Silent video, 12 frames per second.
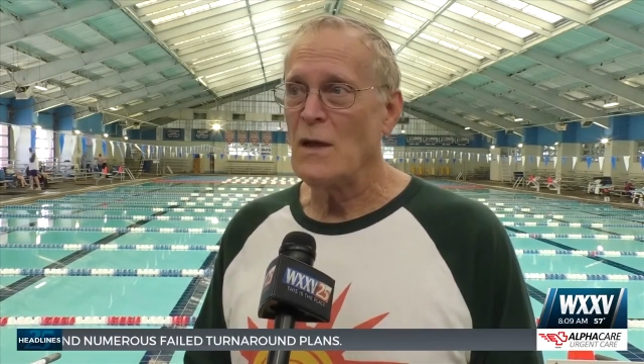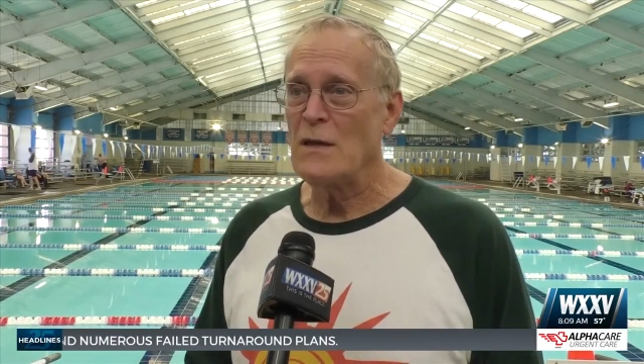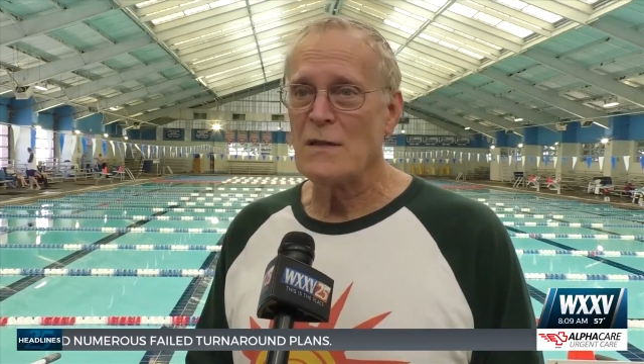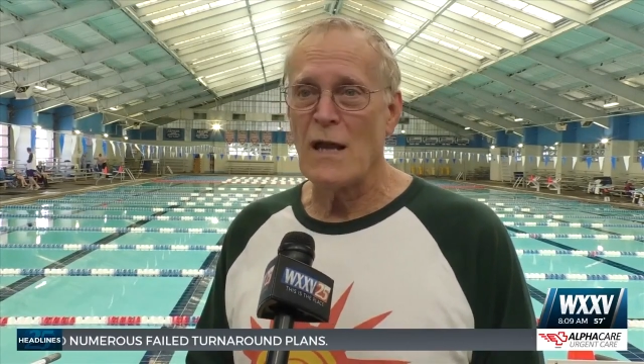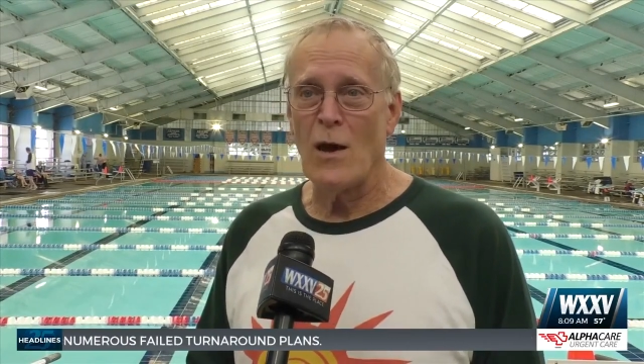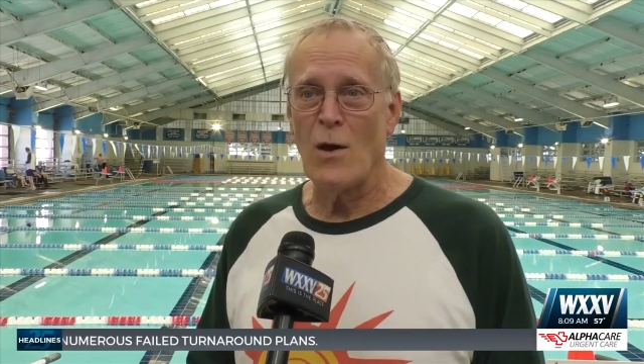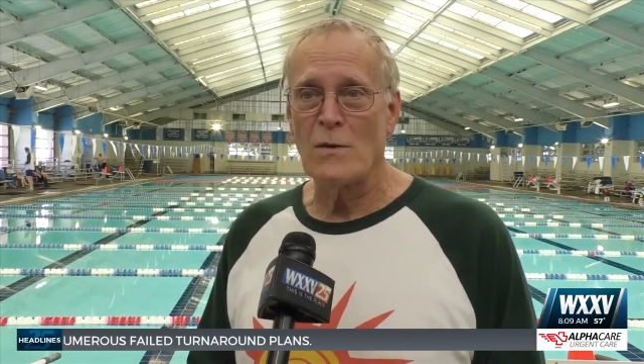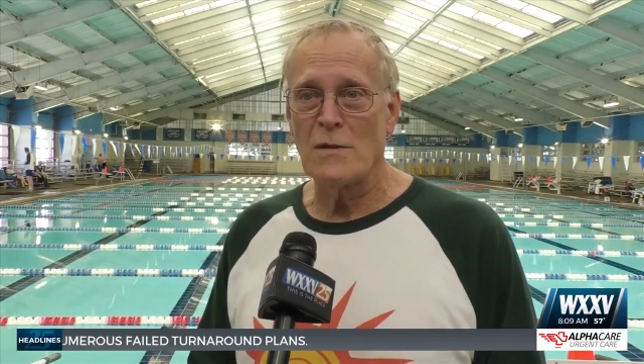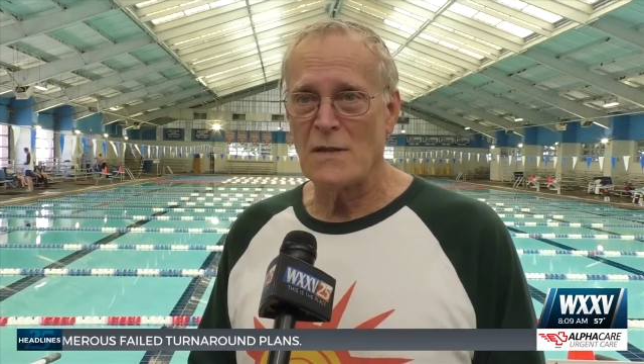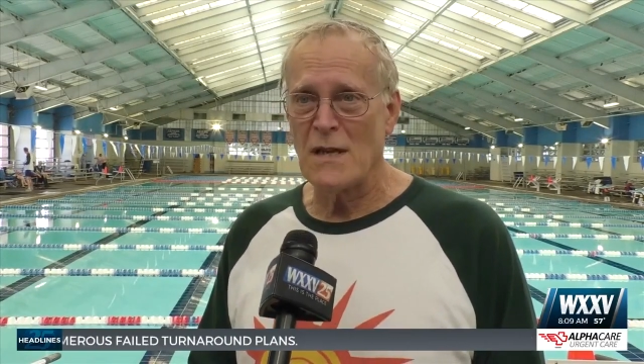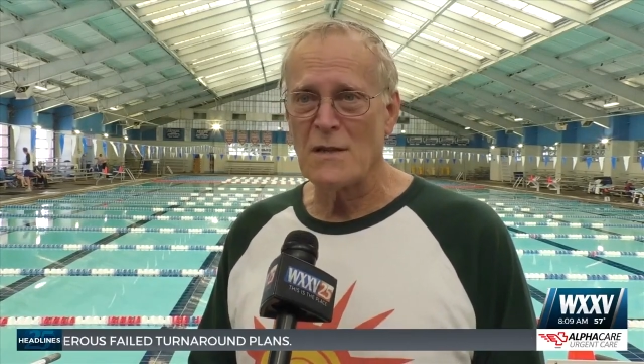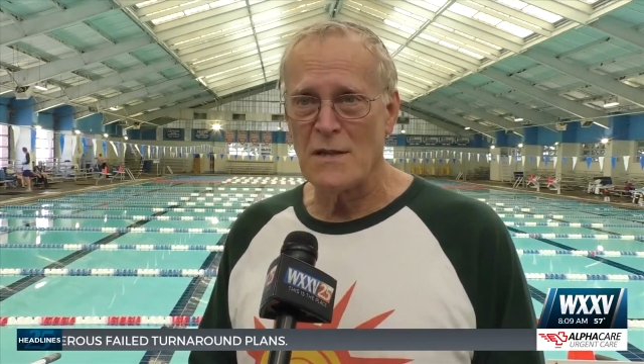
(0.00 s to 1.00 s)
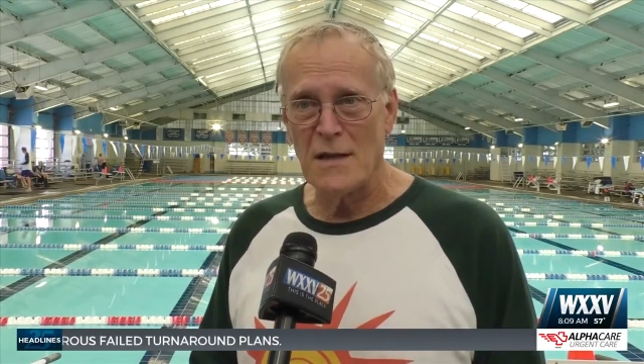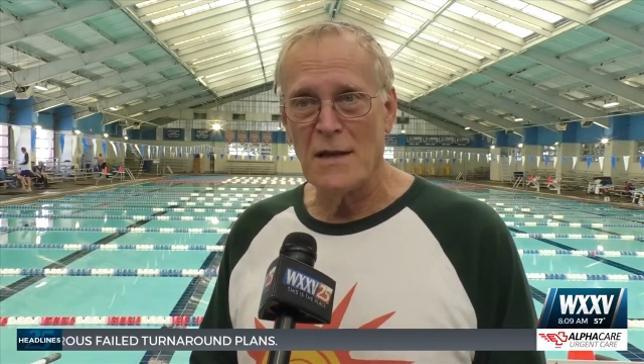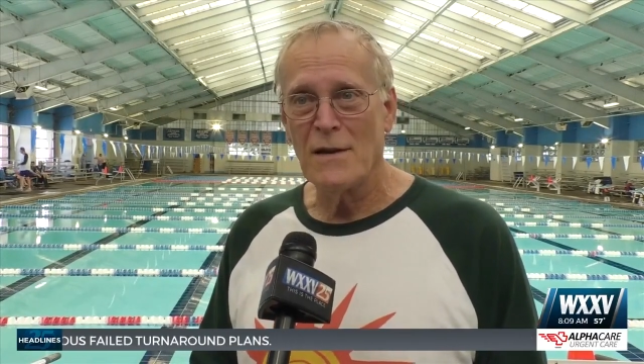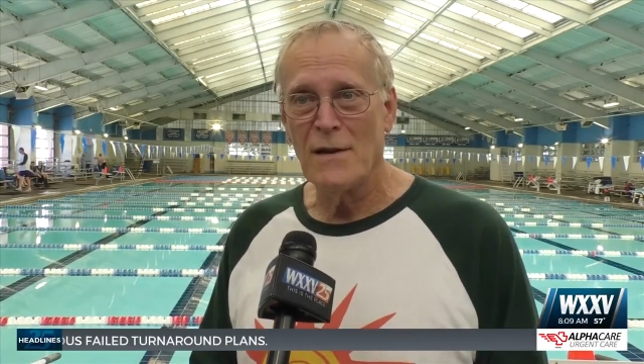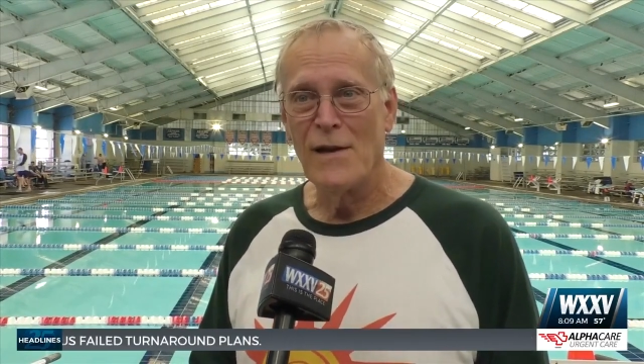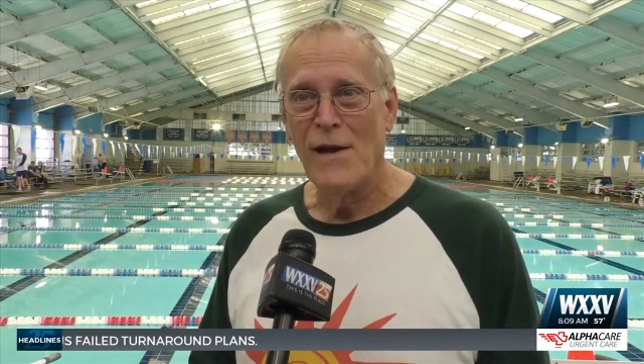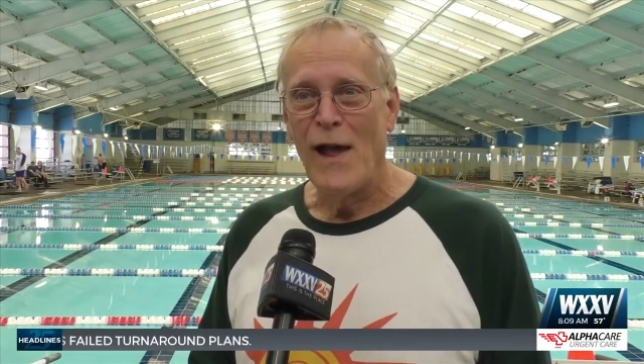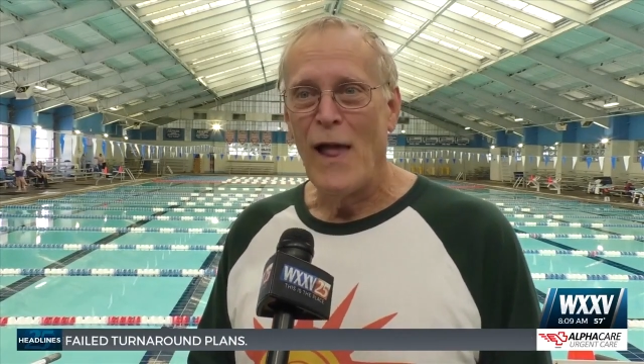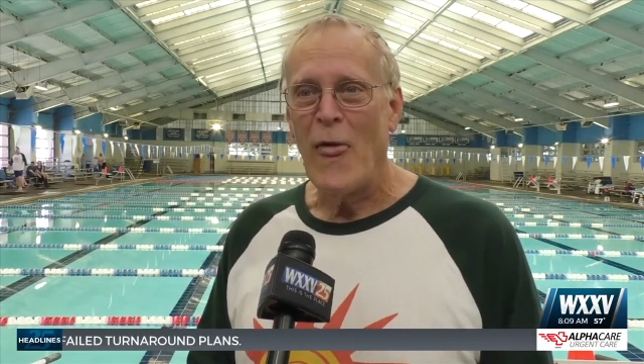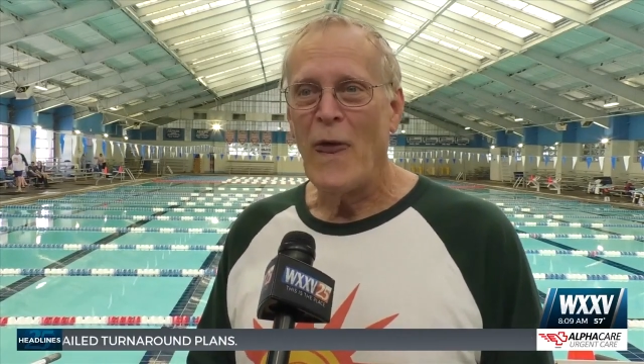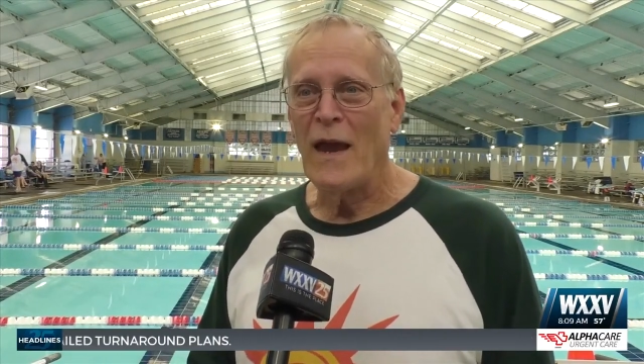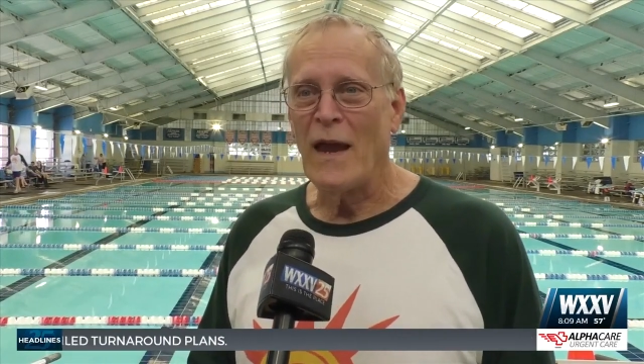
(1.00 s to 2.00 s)
He's now 60,
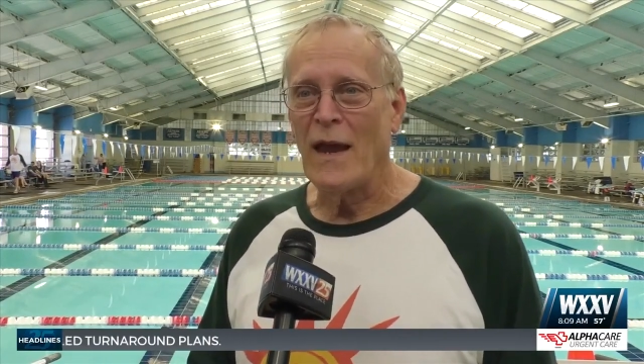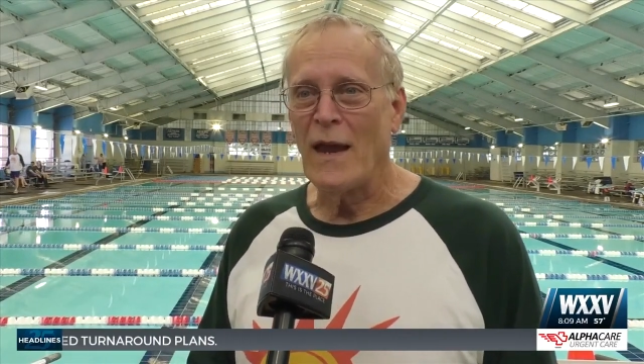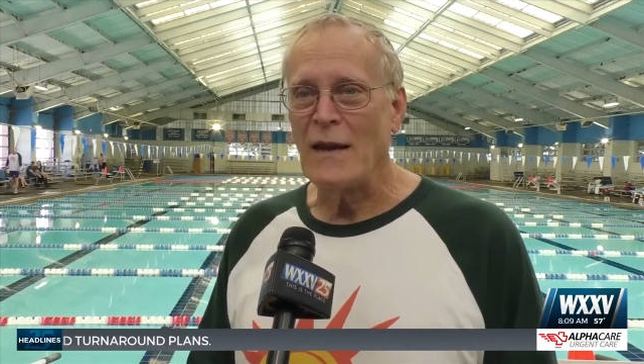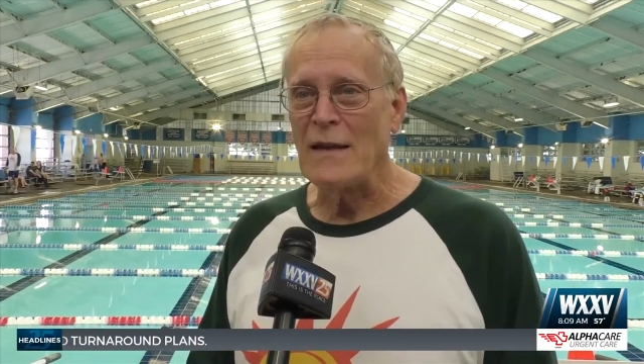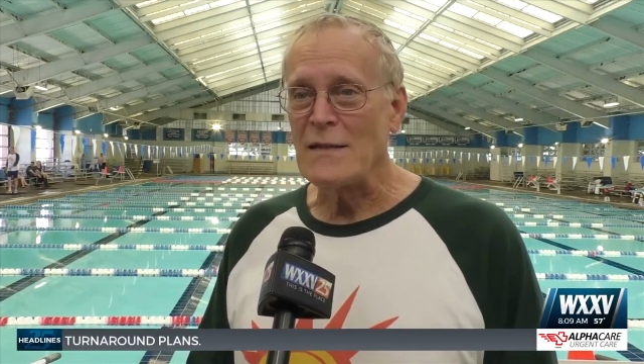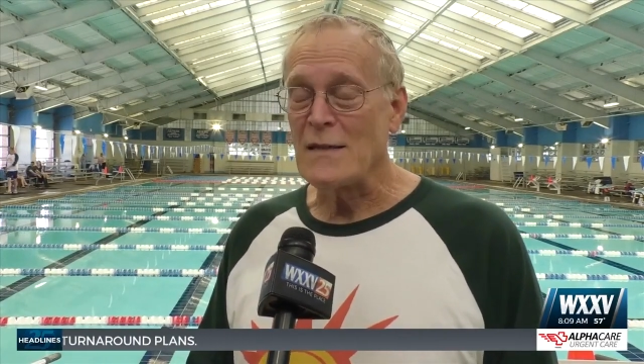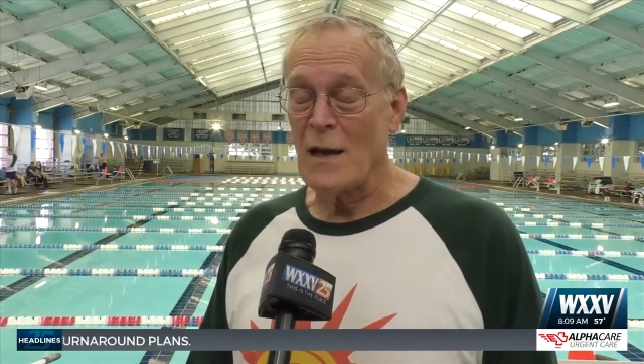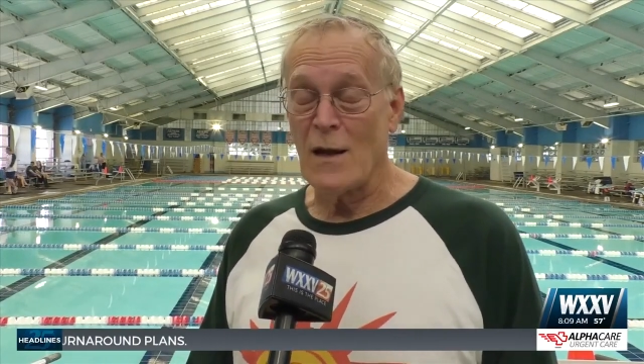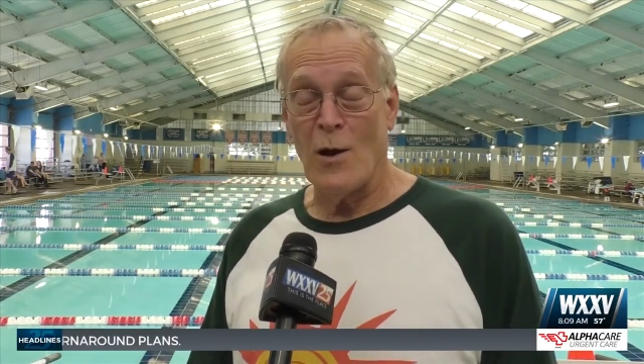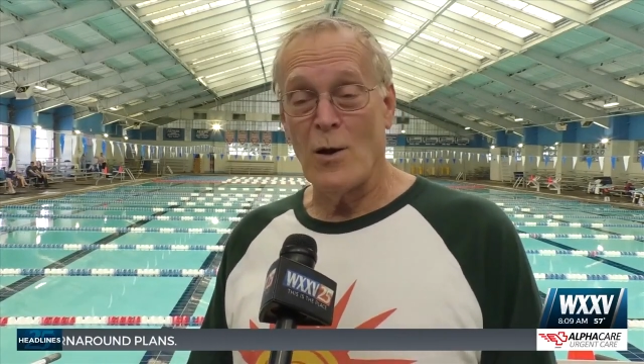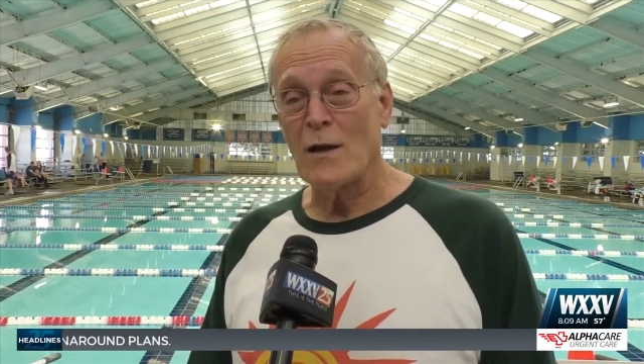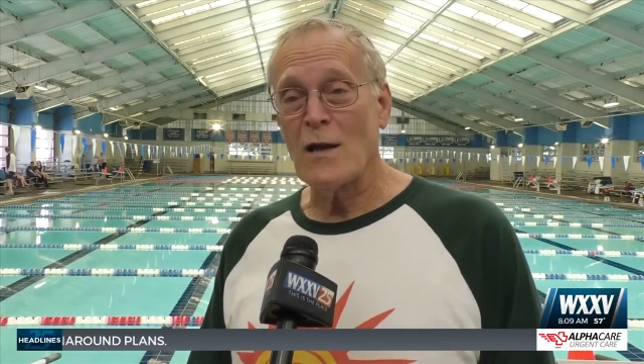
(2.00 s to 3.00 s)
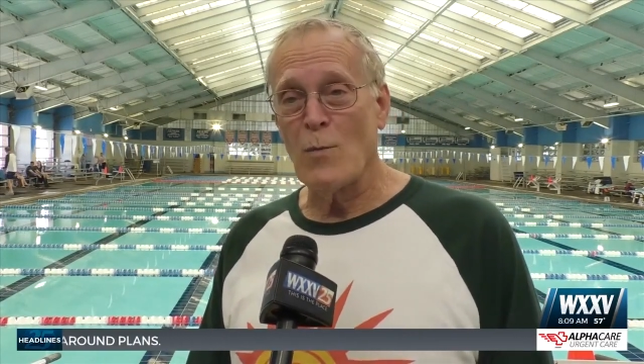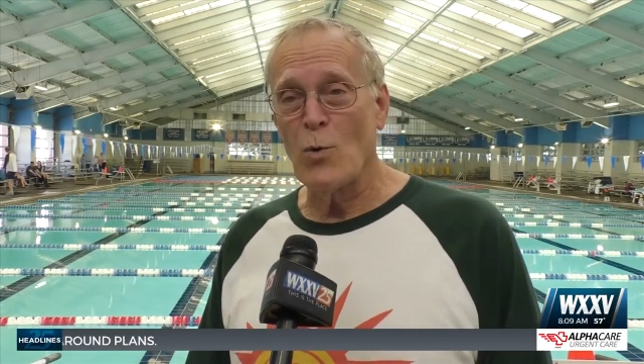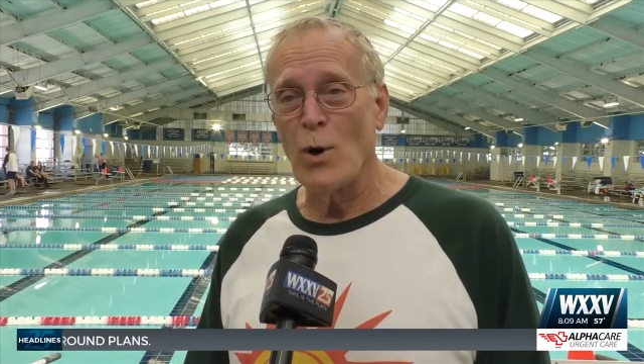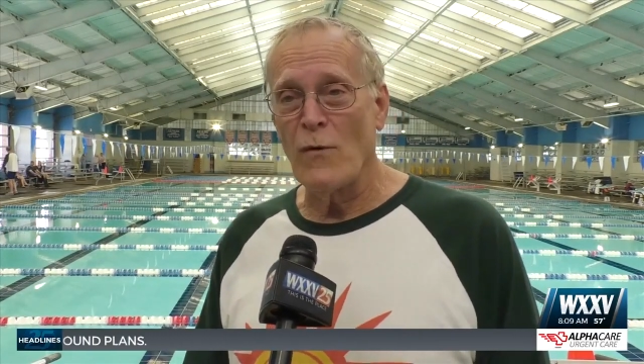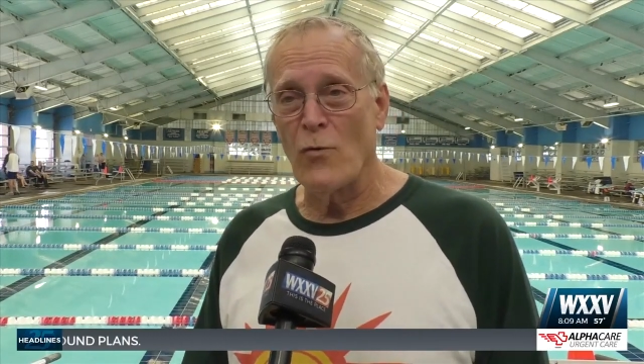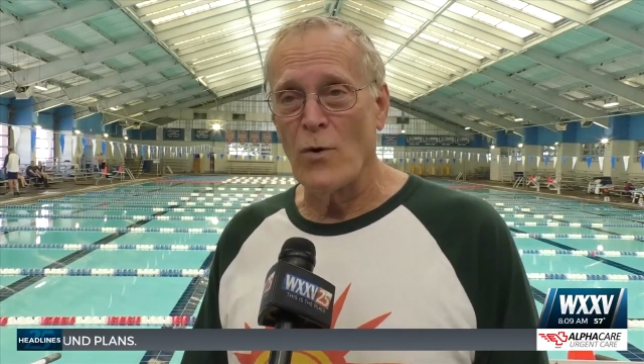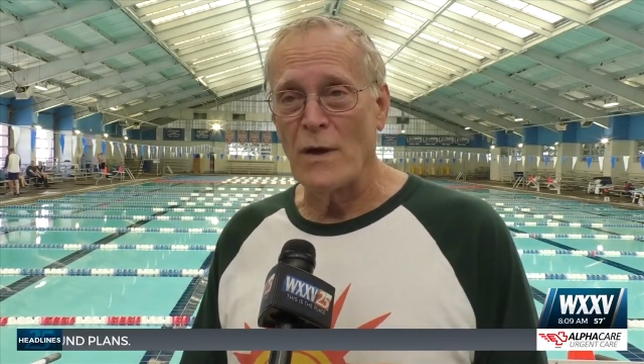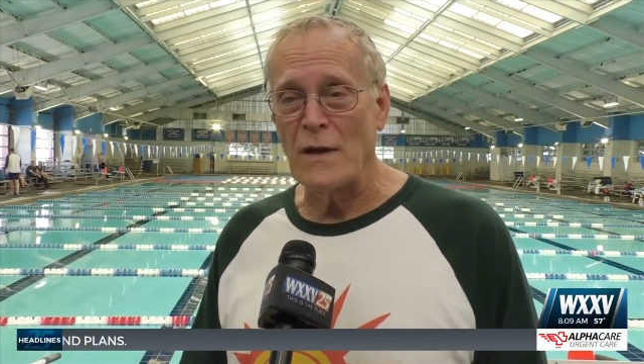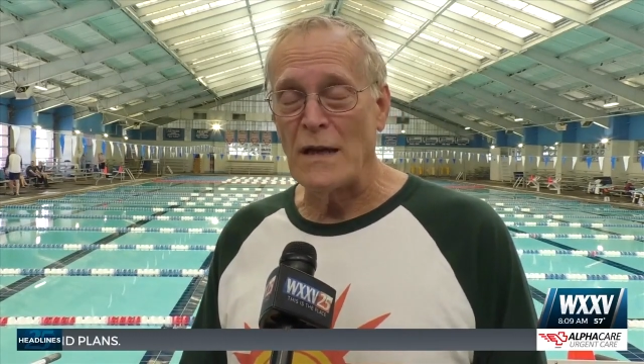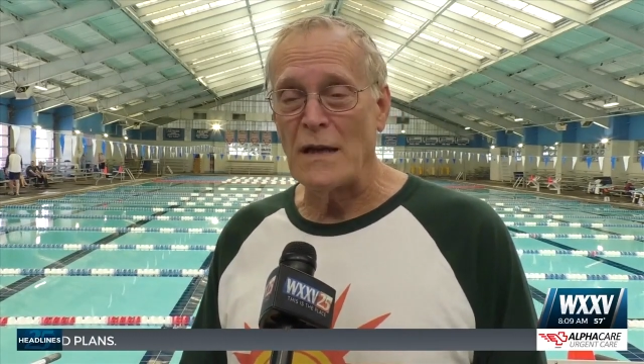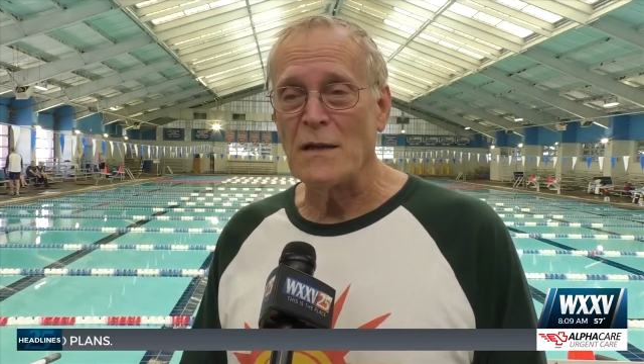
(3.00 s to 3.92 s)
and he said I ought to come over and